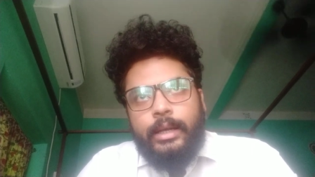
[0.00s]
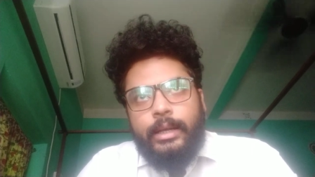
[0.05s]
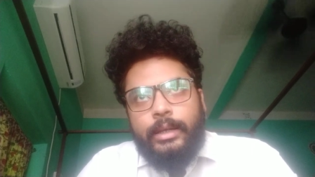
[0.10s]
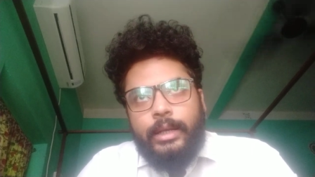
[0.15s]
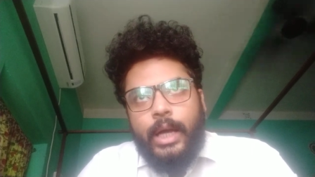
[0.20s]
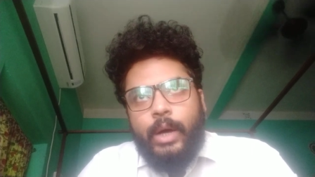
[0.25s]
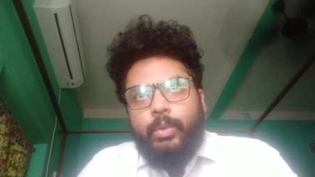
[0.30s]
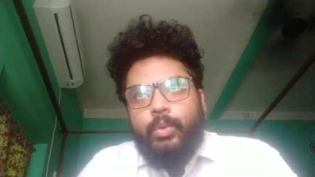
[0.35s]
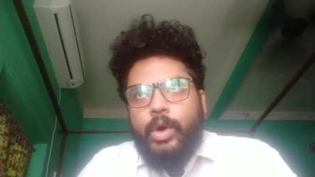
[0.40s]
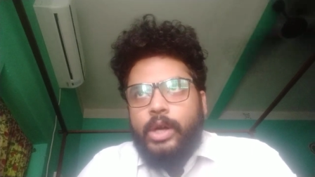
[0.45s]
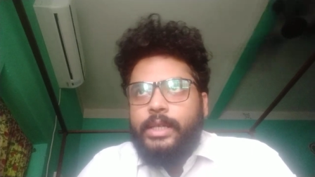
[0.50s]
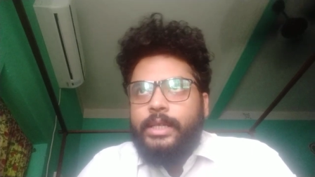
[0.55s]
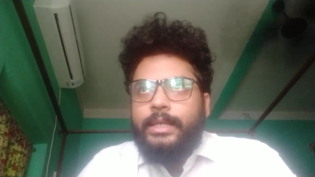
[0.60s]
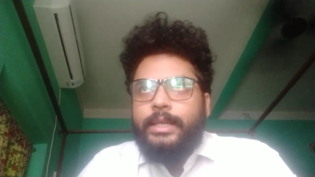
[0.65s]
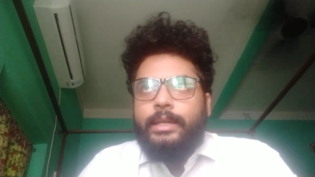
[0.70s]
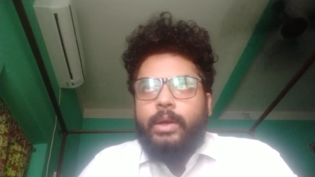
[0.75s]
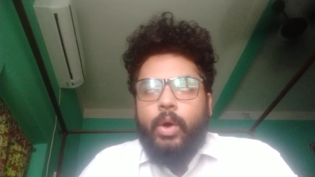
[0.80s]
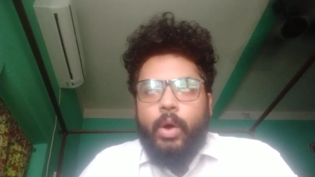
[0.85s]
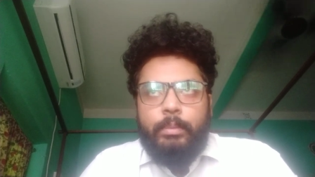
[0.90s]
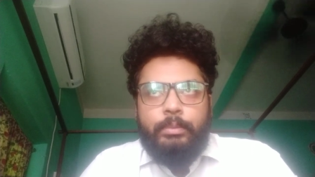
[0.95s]
Now what is
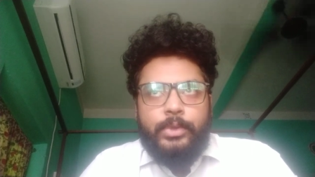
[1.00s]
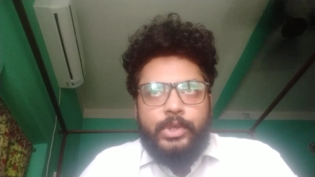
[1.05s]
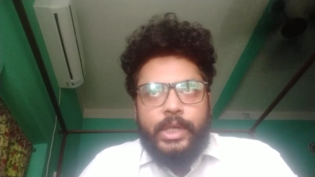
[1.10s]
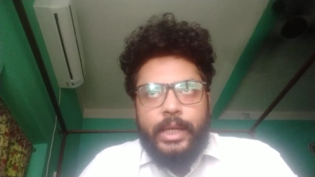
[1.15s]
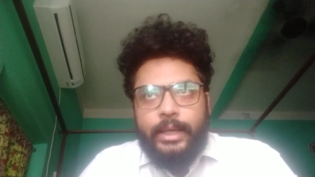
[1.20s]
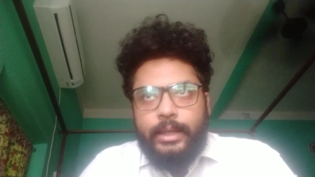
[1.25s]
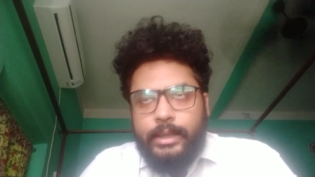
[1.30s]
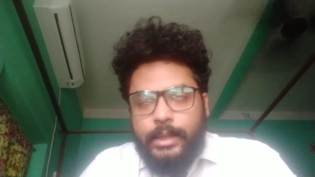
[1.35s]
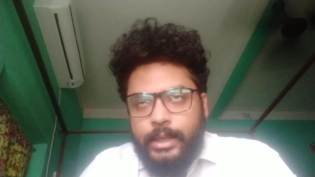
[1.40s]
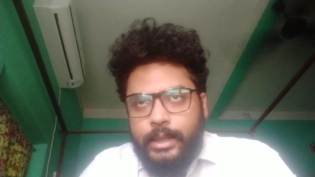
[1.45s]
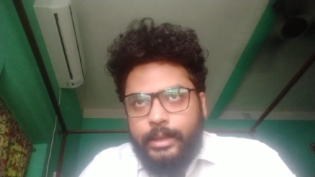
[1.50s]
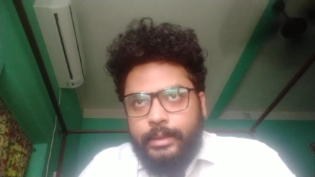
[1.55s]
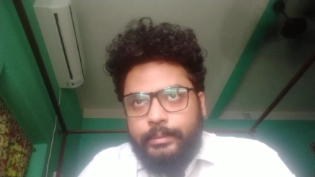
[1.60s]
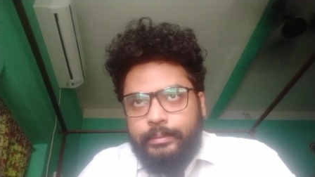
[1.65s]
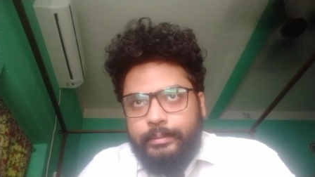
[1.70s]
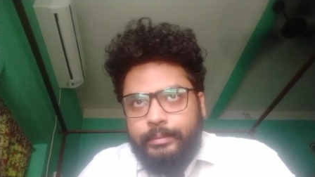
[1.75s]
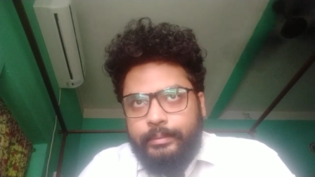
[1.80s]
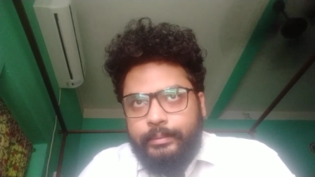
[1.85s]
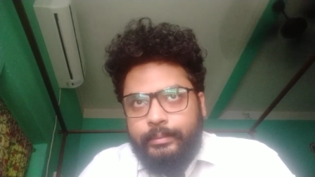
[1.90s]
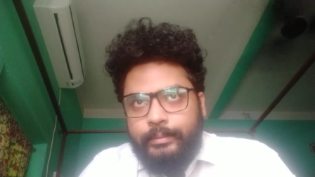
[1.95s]
an object?
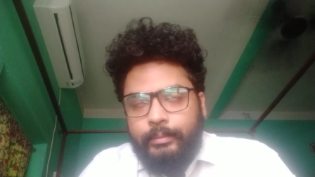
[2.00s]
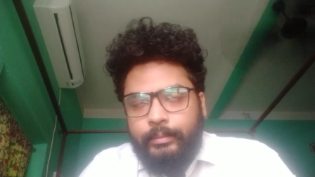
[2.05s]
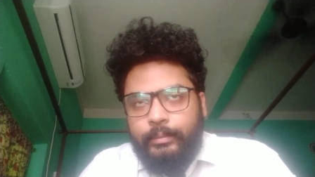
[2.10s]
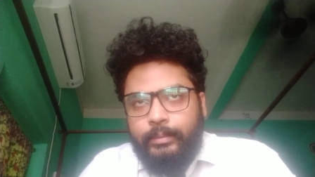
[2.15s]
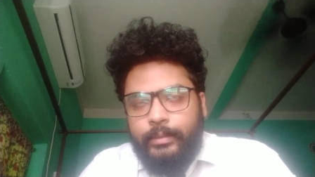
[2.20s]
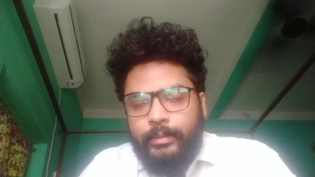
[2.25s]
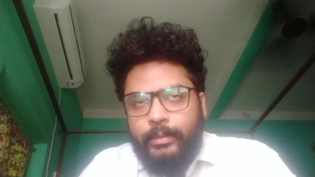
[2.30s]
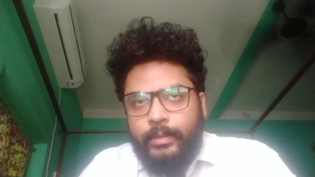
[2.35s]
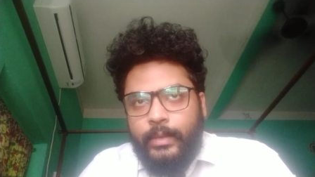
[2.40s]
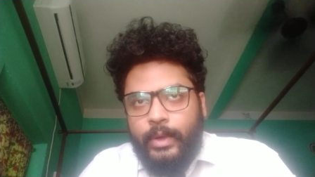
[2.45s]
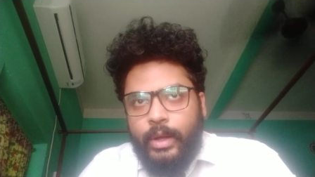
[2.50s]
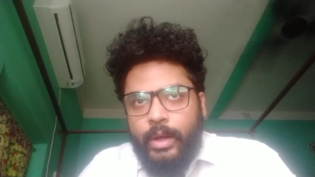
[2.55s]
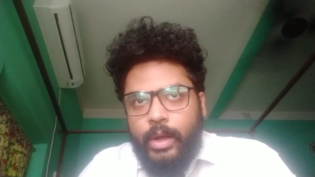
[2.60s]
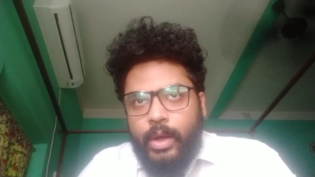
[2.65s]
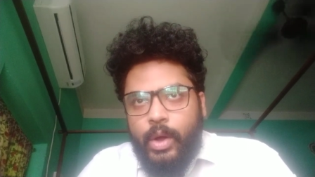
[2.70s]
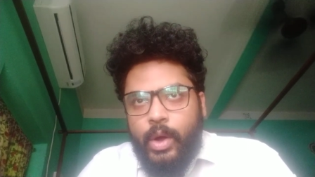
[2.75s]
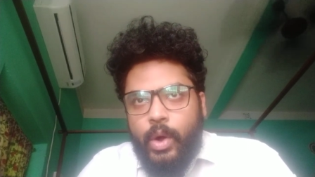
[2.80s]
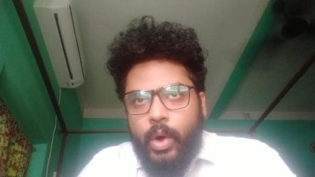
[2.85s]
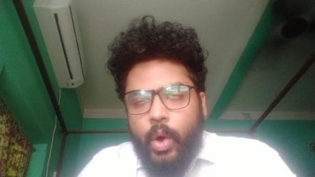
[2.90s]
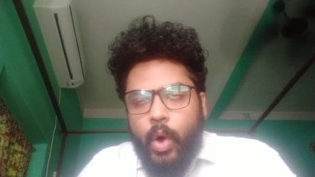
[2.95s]

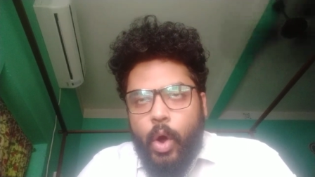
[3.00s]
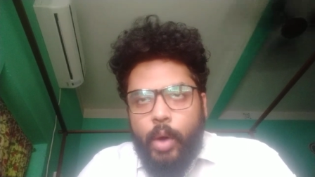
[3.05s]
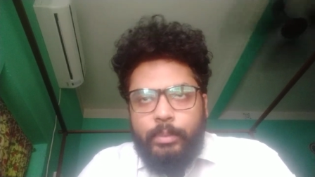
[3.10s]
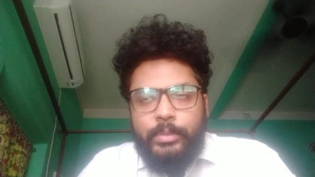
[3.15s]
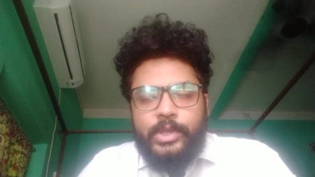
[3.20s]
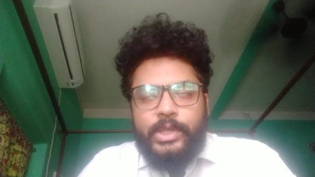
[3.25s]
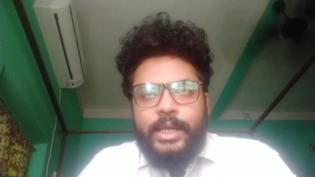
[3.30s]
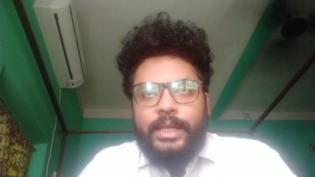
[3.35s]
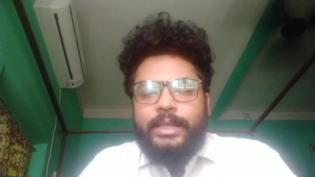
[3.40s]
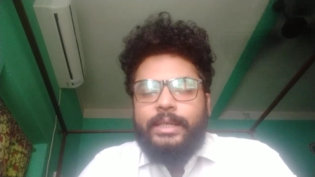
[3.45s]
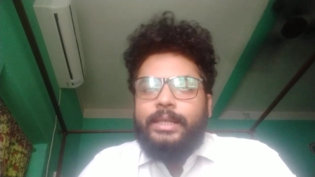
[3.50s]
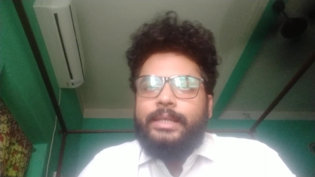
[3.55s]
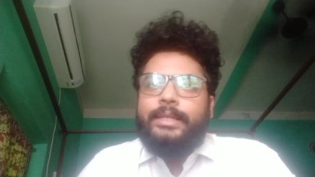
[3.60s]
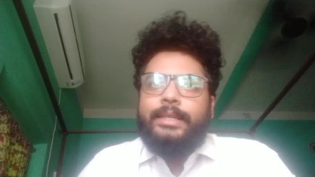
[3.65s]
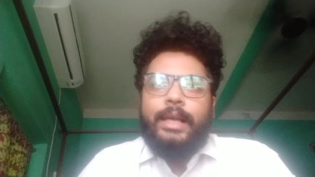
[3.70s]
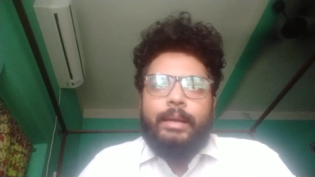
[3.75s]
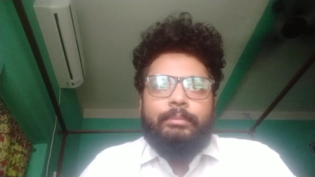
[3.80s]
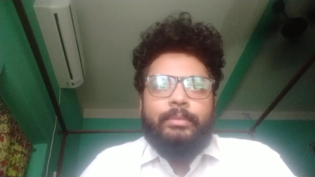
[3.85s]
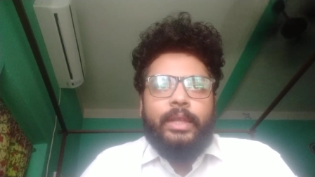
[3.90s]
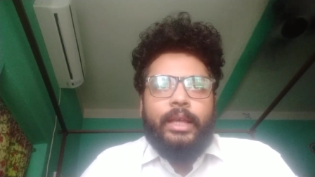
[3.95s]
Object is
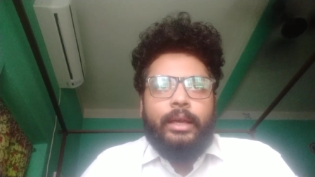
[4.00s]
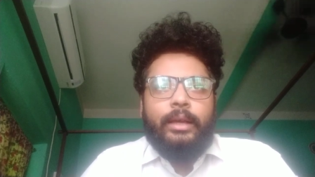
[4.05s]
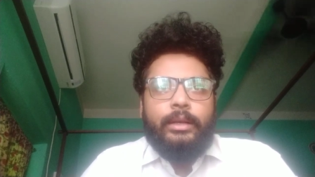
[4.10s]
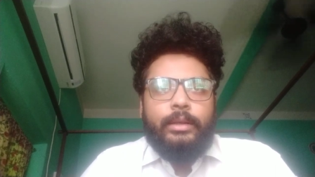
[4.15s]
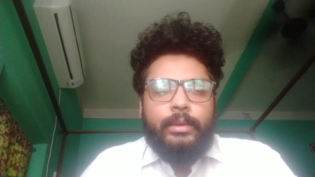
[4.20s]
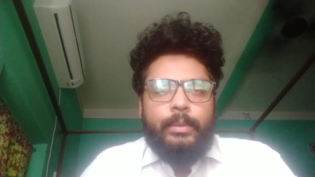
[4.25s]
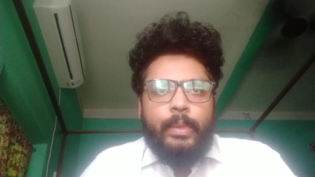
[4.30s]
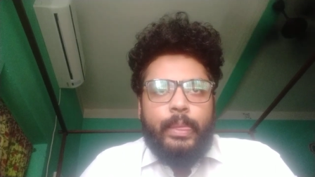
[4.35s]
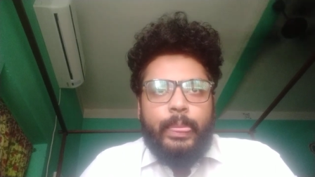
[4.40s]
something